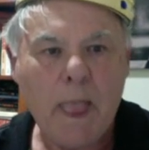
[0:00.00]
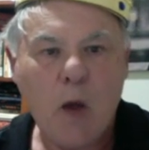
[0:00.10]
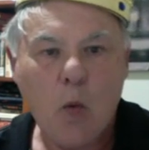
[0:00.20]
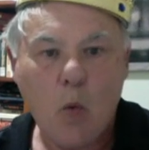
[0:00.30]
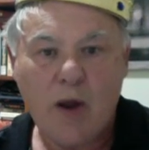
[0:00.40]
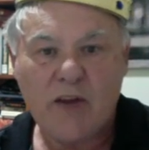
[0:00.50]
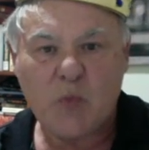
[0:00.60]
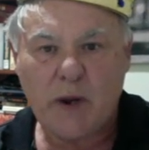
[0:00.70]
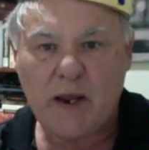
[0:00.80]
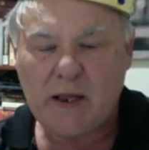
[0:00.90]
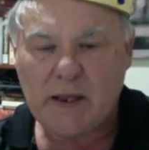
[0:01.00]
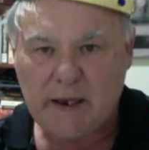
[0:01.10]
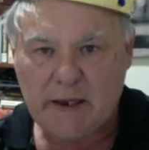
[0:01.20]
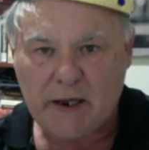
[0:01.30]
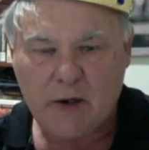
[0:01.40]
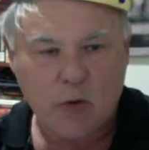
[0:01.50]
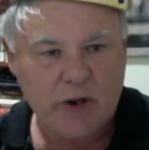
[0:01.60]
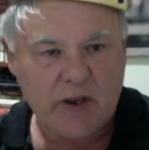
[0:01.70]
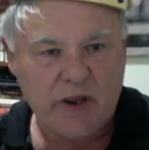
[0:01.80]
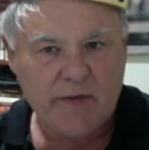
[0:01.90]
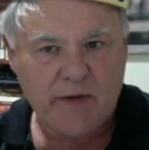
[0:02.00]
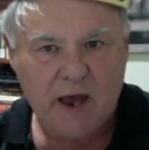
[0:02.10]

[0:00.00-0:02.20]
White's winning clearly according to